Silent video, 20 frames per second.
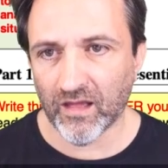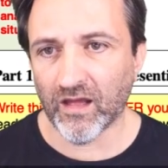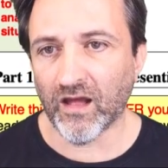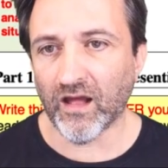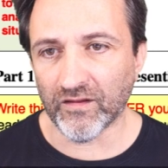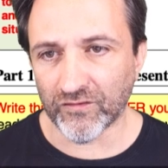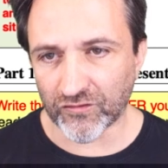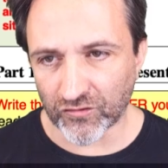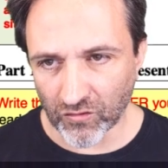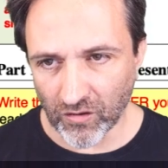
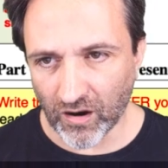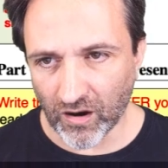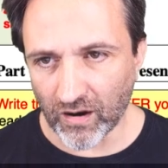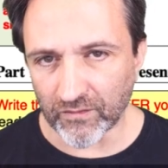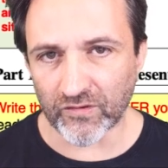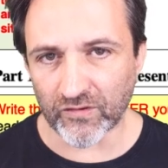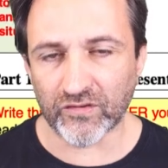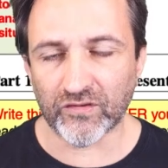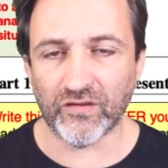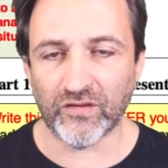And so
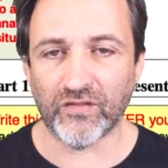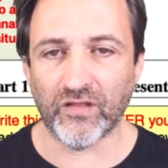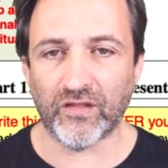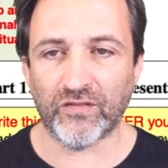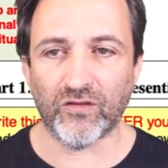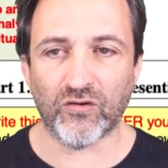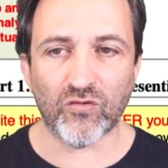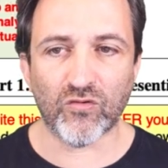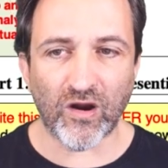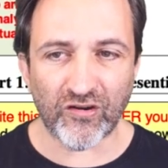obviously then
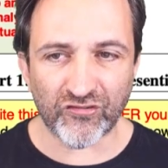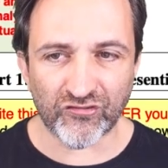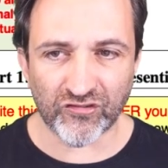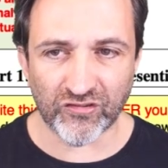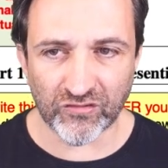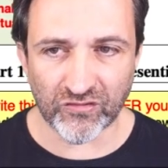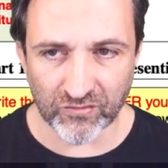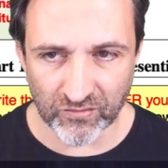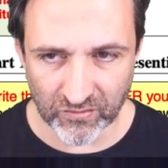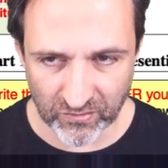the
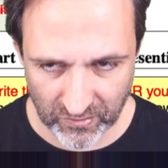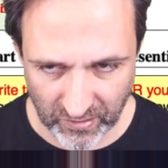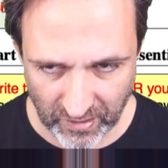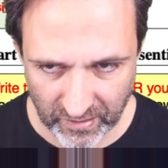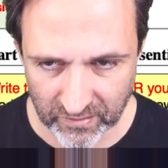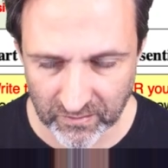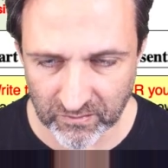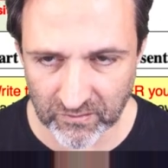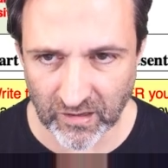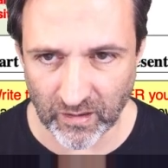question
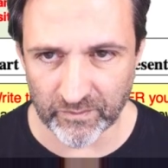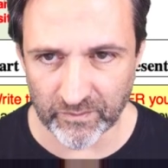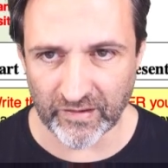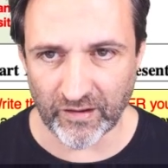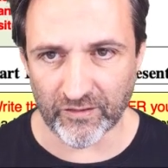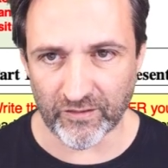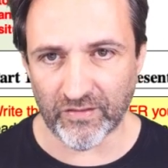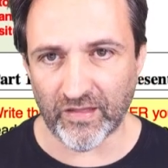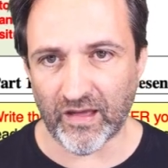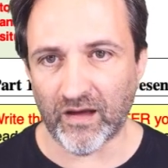that comes
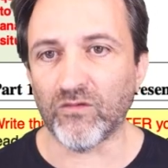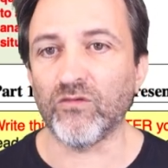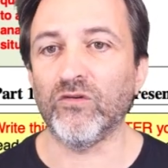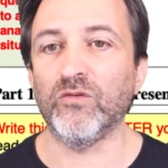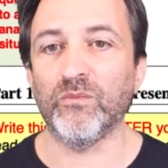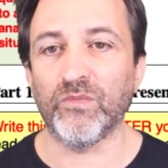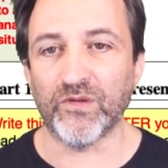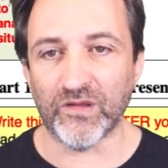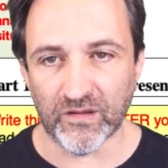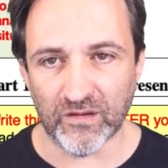out of that
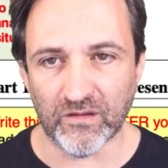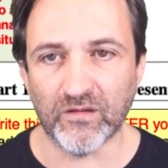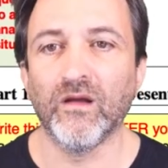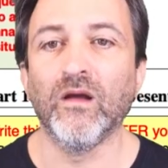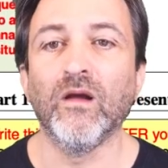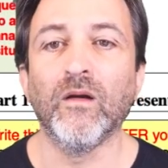would be,